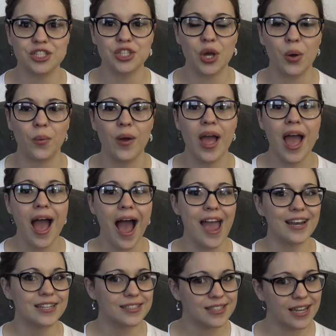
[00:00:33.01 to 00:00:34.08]
So I
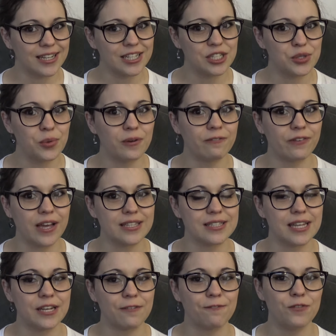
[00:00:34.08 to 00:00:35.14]
decided to invest
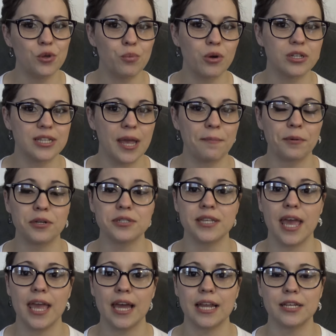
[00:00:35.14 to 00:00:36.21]
in a few more diapers
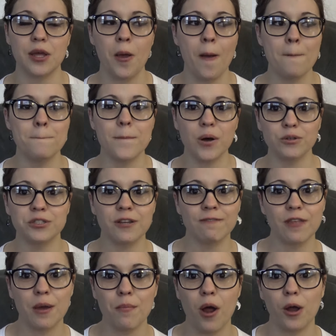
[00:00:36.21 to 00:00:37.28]
and most of
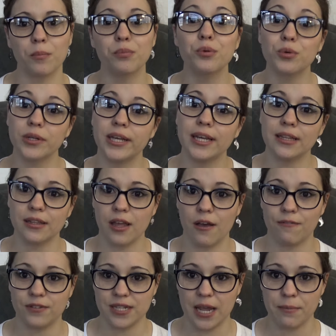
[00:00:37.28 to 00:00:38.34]
them are
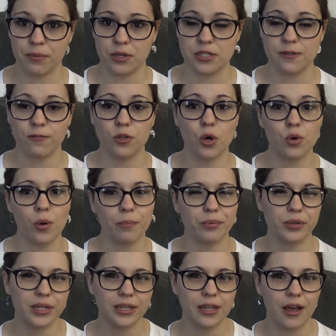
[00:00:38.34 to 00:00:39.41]
pre-loved diapers. If you don't know what
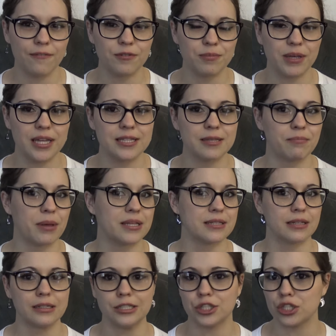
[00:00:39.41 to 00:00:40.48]
pre-loved means, it
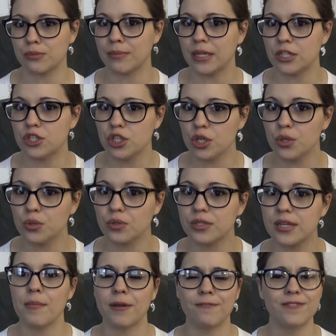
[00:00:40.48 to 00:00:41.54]
basically just means
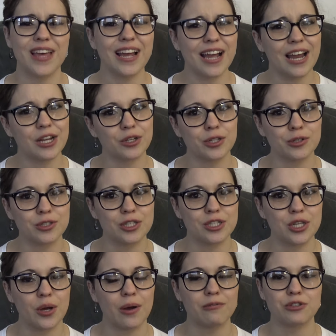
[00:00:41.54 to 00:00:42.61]
used. And if that kind of grosses
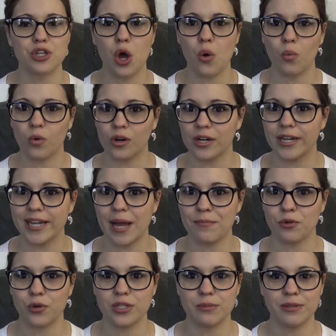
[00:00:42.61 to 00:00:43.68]
you out, don't worry. I'm
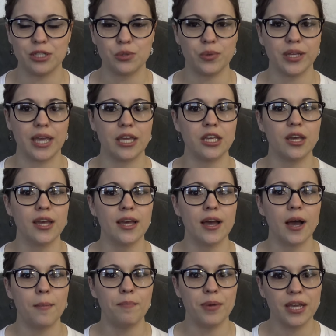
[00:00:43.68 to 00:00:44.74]
going to be doing a
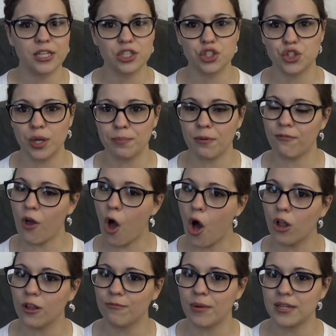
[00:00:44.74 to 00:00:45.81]
a big strip of
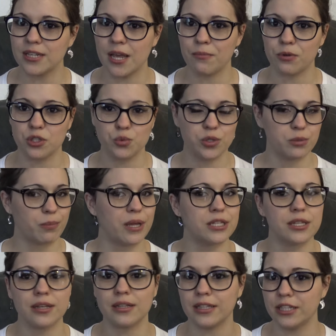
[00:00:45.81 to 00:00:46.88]
all of my diapers, which
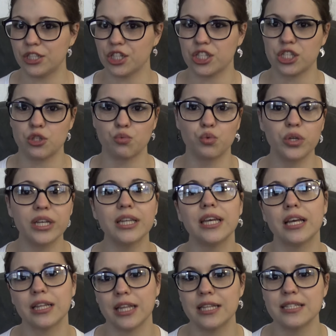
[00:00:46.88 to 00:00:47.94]
basically just really
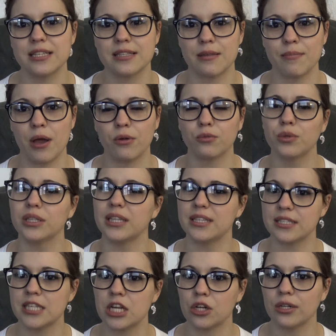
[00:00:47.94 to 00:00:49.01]
cleanses them out and really
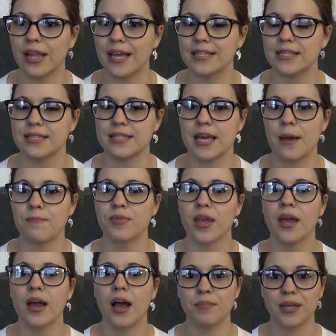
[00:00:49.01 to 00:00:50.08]
sterilizes them
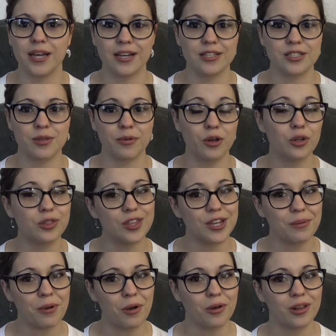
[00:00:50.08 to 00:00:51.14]
because the good
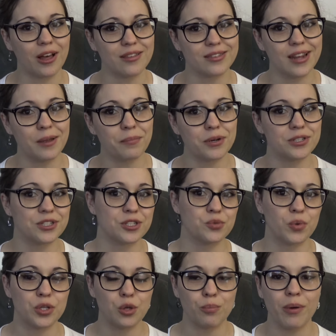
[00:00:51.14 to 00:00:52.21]
thing about cloth diapers is
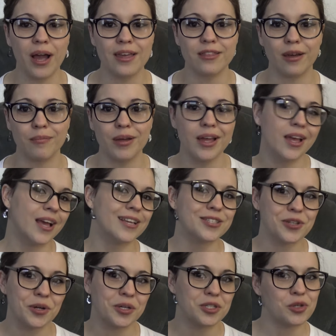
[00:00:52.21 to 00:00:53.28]
when you buy them, as
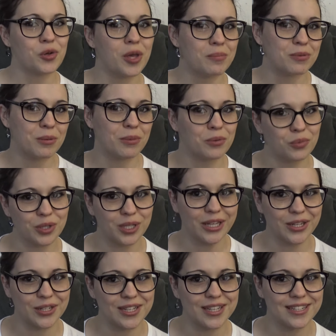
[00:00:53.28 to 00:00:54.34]
long as you keep them in really
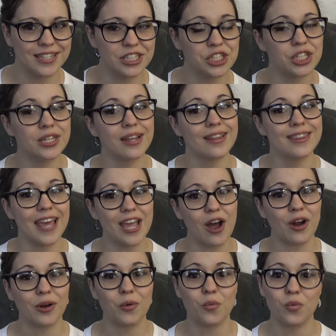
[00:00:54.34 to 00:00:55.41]
good condition, they
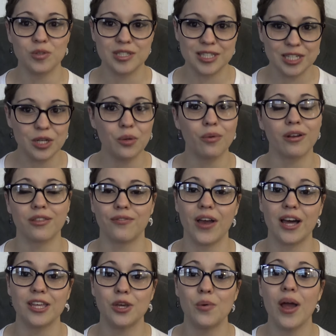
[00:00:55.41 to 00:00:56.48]
are still worth
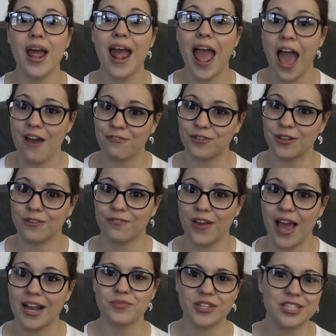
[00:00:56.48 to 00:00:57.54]
value after the
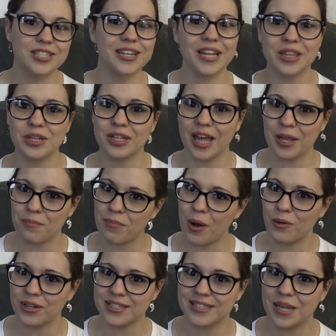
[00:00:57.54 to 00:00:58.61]
fact. Just another like
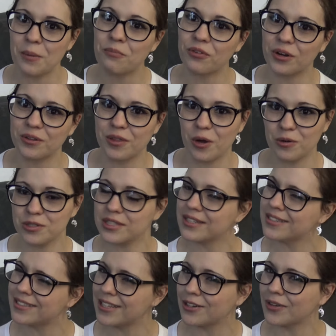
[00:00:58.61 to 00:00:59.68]
bonus tip for those
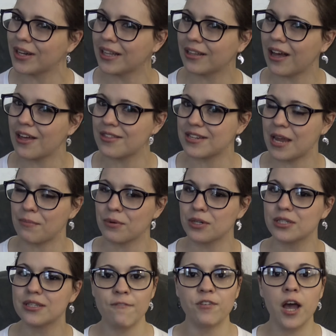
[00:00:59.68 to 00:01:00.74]
considering cloth
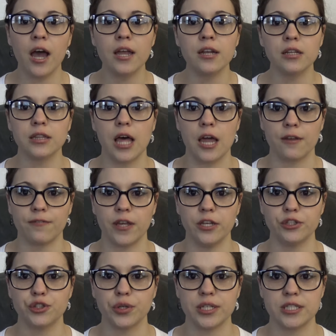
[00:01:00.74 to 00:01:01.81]
diapers. I've gotten a lot of
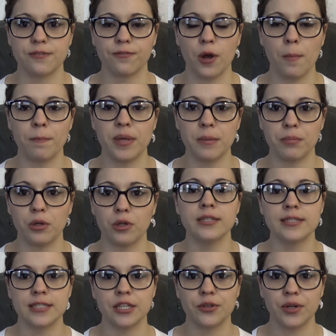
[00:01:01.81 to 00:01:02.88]
interest from people
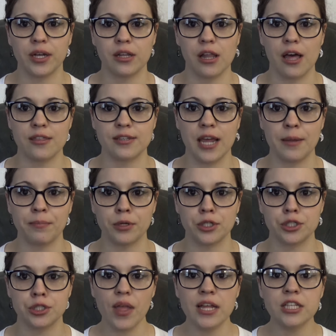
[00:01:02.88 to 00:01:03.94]
considering cloth diapers,